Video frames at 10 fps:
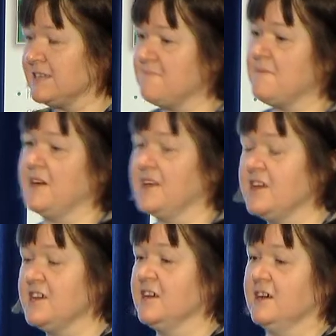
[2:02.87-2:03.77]
that my
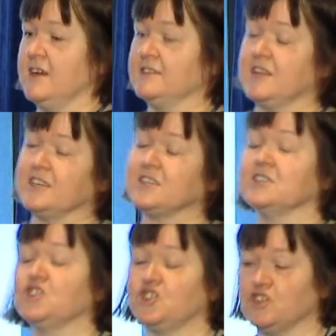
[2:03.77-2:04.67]

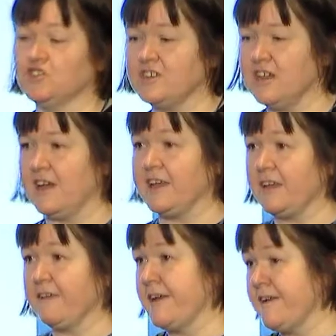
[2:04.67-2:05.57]
adolescent children
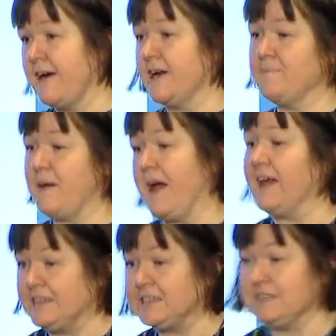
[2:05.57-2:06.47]
like, you know,
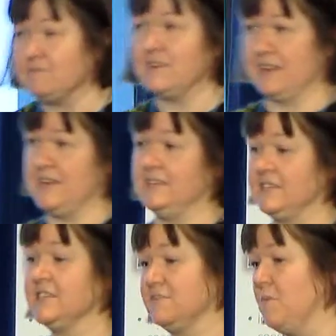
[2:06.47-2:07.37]
iPads. It really is
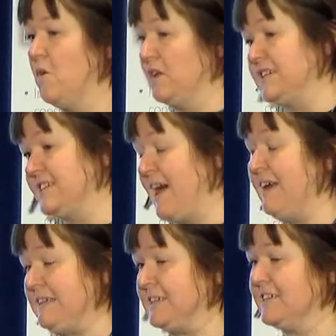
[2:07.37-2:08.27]
as small as
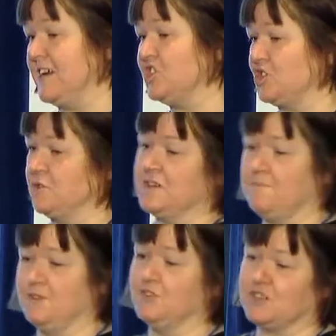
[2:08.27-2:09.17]
that, attached to a
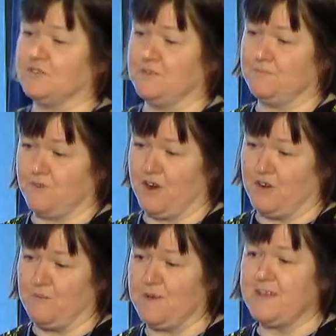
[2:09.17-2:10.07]
computer and a
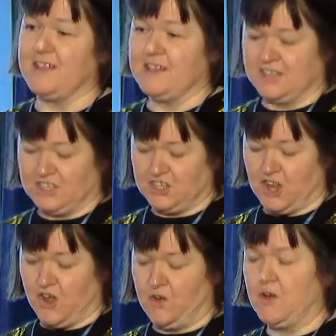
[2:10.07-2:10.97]
probe.
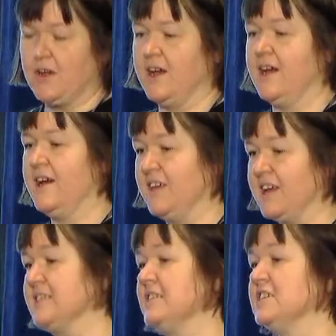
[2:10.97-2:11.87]
So they're
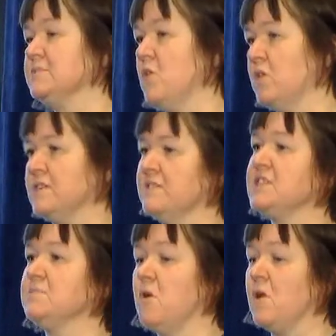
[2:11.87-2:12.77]
getting smaller and
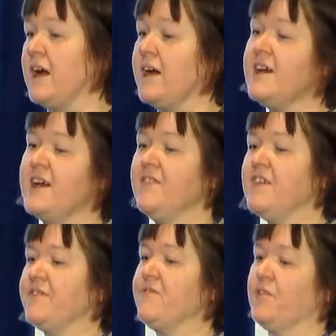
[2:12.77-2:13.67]
smaller, and
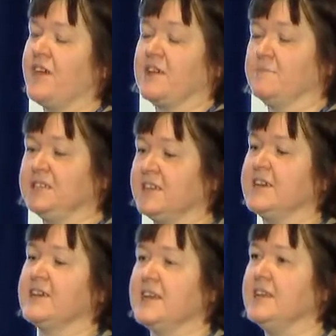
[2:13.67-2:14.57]
therefore they can be
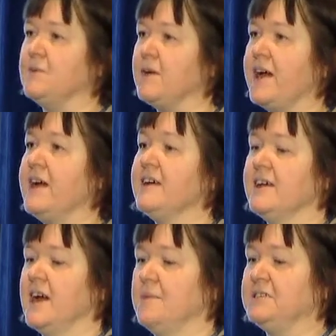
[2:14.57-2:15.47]
taken anywhere,
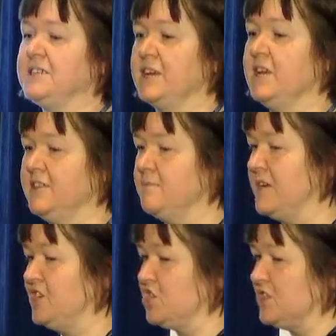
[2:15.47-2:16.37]
particularly the
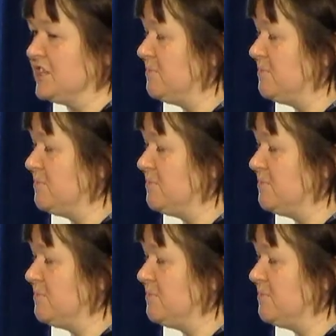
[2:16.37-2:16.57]
patient's